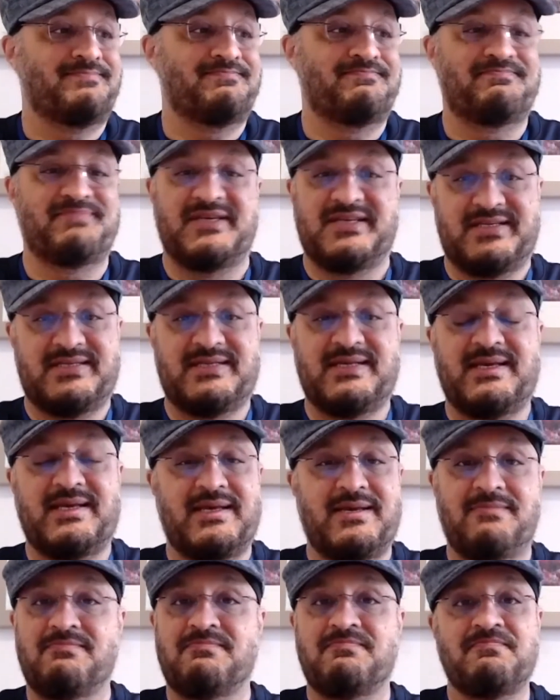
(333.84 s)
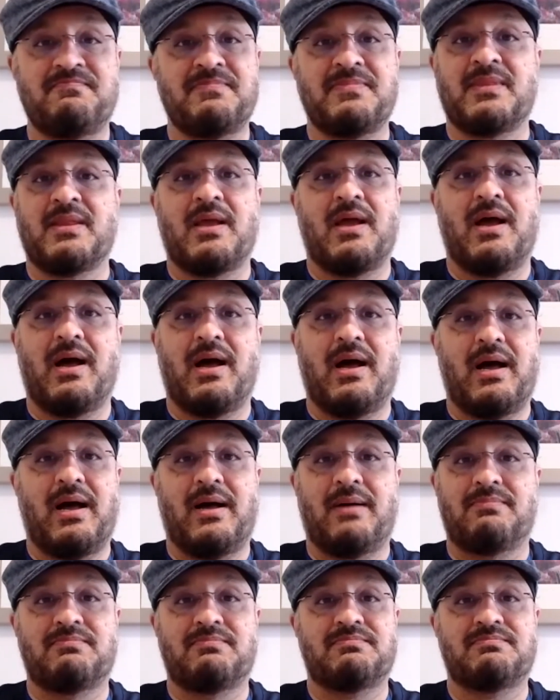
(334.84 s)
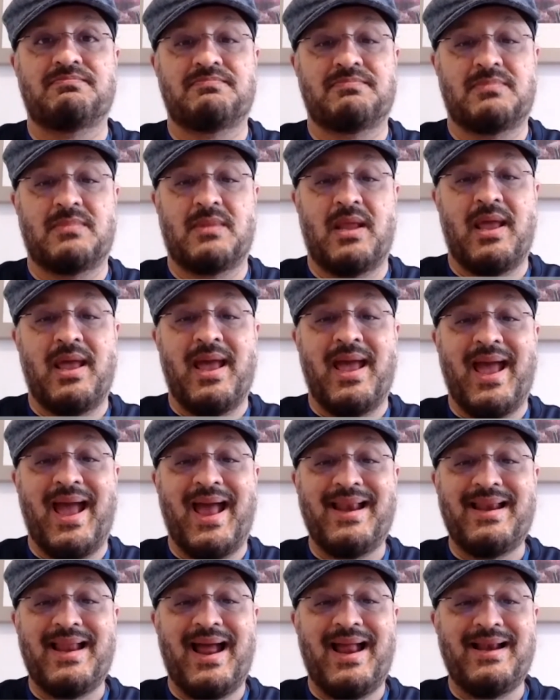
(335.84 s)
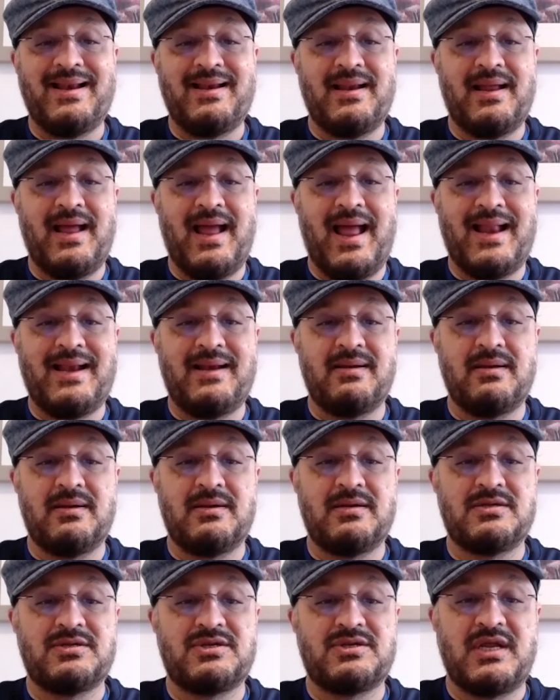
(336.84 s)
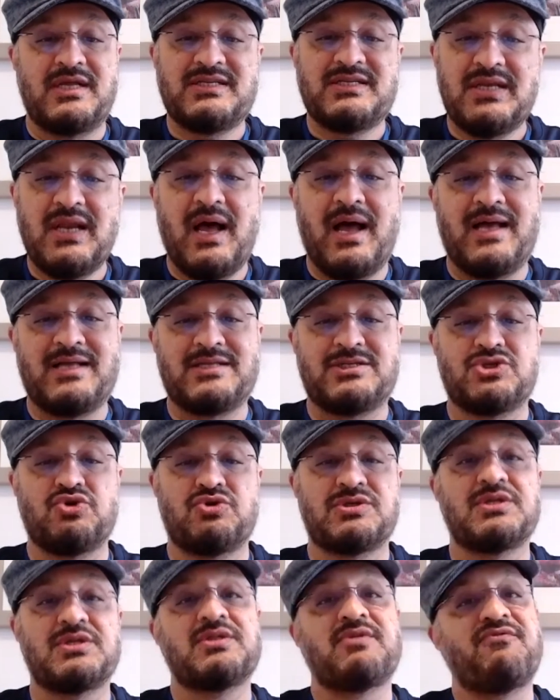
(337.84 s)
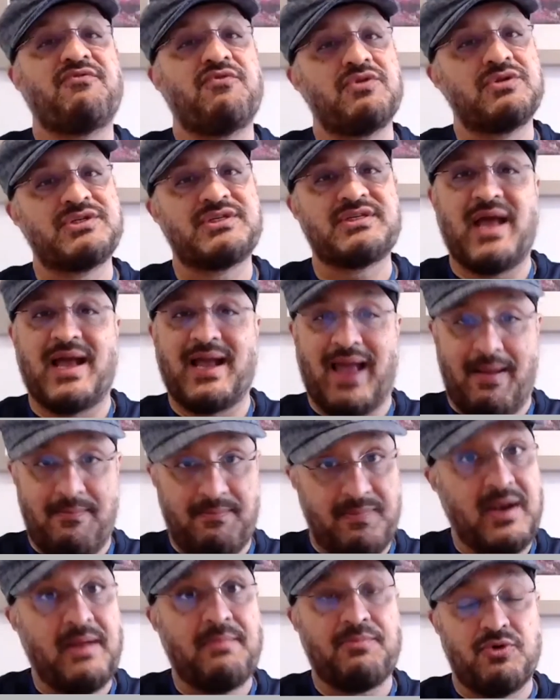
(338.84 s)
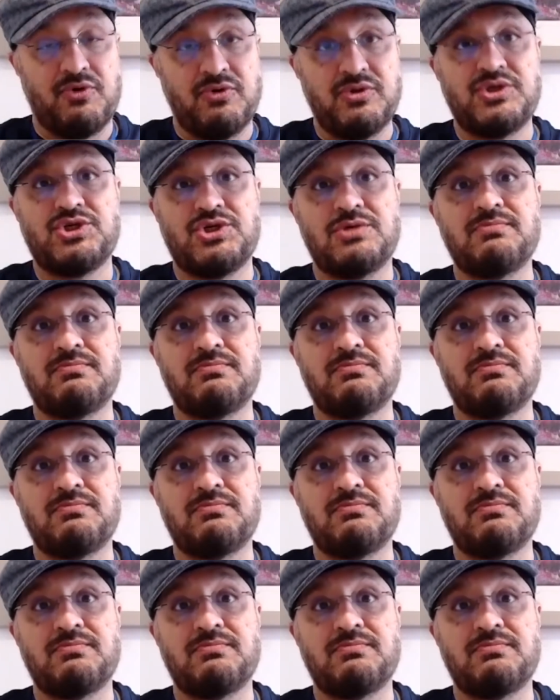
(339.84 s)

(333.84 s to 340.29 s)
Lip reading: PC. Um, and Tesla has chosen the full stack Apple approach.